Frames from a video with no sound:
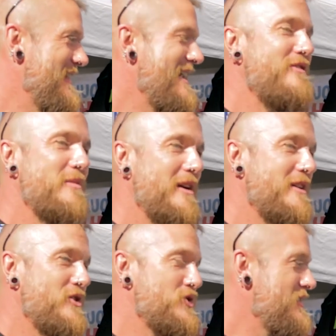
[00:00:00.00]
And everybody
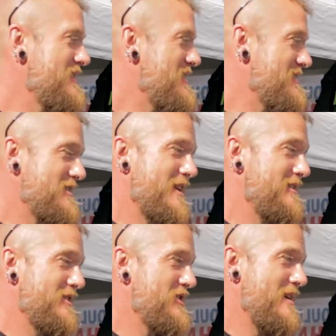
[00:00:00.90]
that's done it says
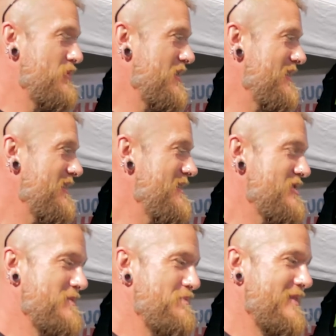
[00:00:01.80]
exactly the same thing.
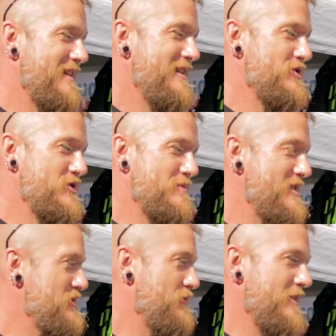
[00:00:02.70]
It just
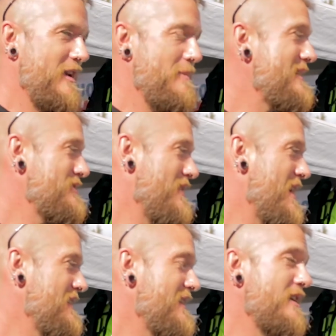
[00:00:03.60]
makes you feel a better
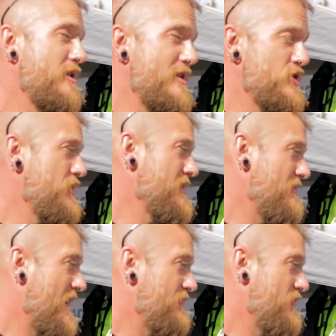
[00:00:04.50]
rider, and you enjoy your
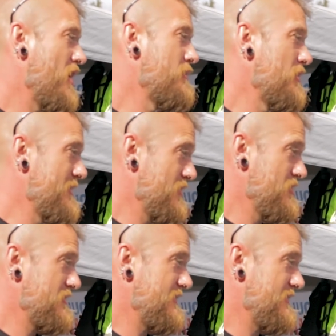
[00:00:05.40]
ride far more because of